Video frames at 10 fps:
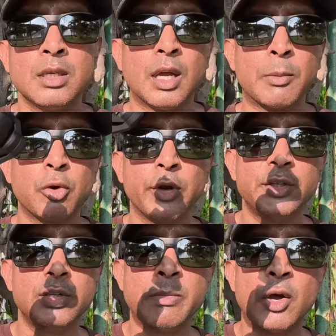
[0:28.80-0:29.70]
I'm going
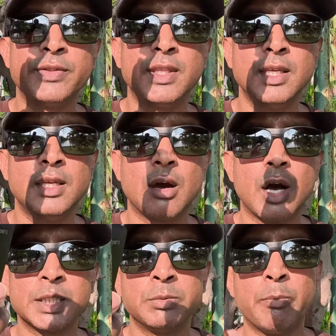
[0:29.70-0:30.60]
to mount the
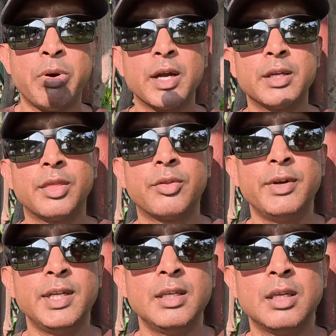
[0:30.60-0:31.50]
Osmo Pocket
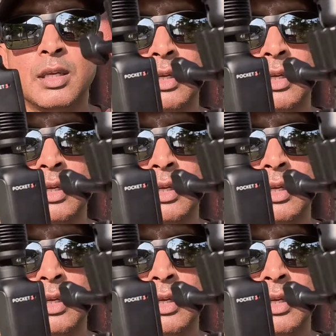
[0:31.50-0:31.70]
3